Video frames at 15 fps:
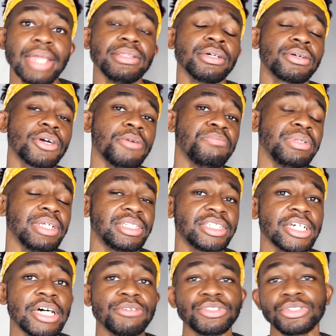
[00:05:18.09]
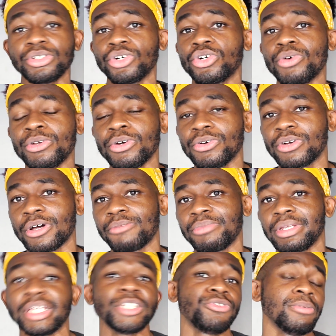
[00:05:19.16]
And the company itself, so the Ooredoo
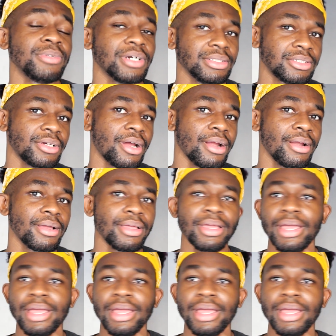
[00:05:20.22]
company, is from Qatar.